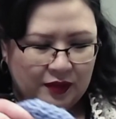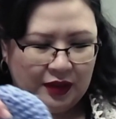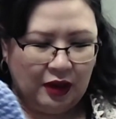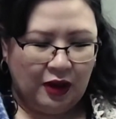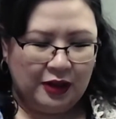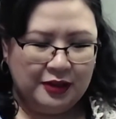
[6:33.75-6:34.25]

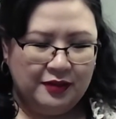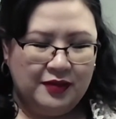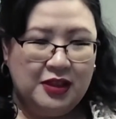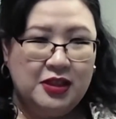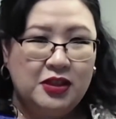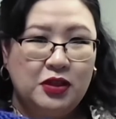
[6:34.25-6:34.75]
all of
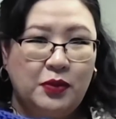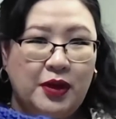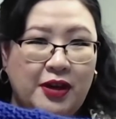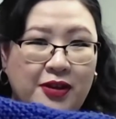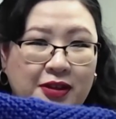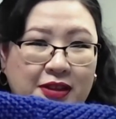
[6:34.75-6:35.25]
these
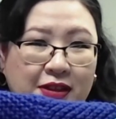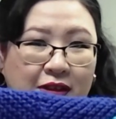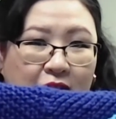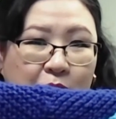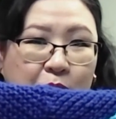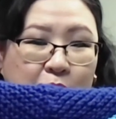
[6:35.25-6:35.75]
squares
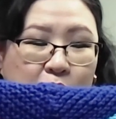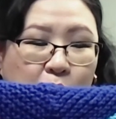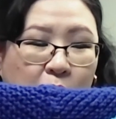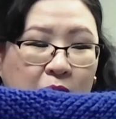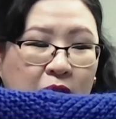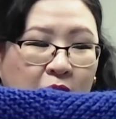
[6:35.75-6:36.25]
encompass
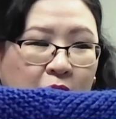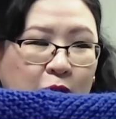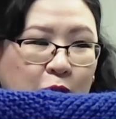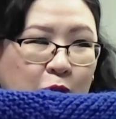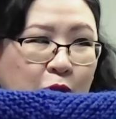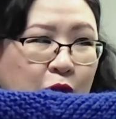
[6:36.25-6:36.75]
one
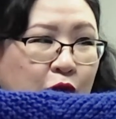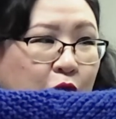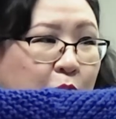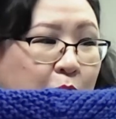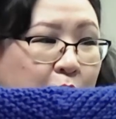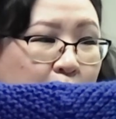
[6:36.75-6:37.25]
color
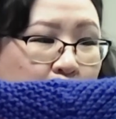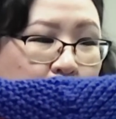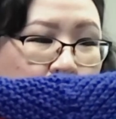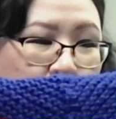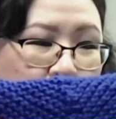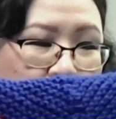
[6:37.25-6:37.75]
from the
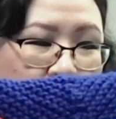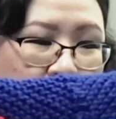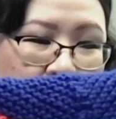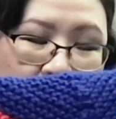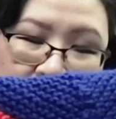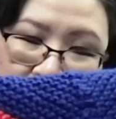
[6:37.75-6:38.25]
book
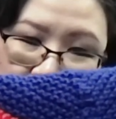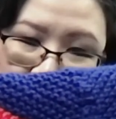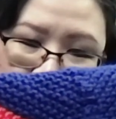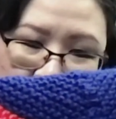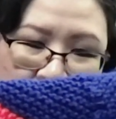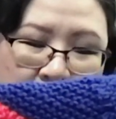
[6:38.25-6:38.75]

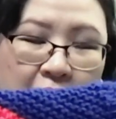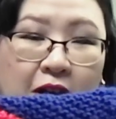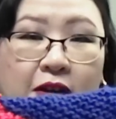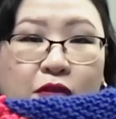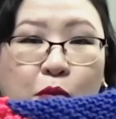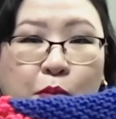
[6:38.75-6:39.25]
cover
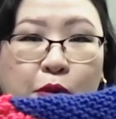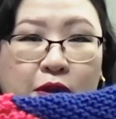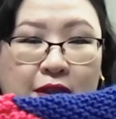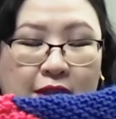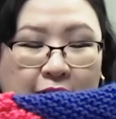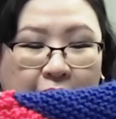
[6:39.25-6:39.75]
of a
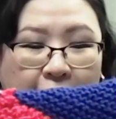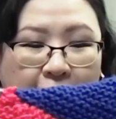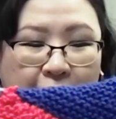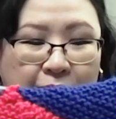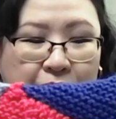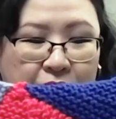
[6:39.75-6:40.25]
book that I
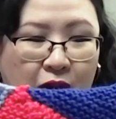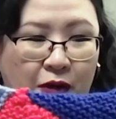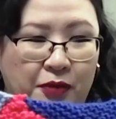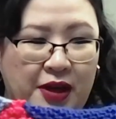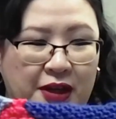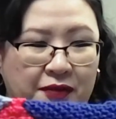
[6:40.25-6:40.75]
have
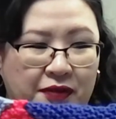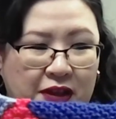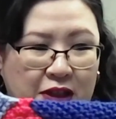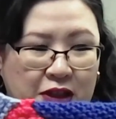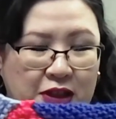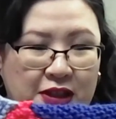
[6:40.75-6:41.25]
already
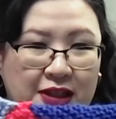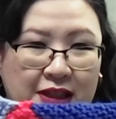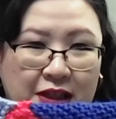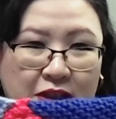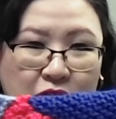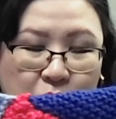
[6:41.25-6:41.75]
finished
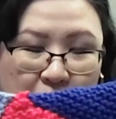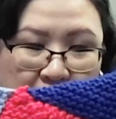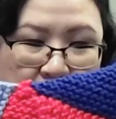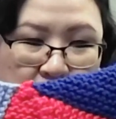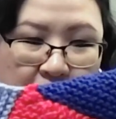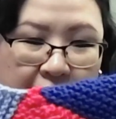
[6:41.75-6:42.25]
in
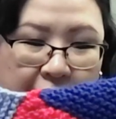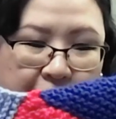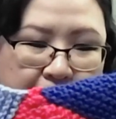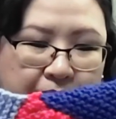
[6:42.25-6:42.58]
2020.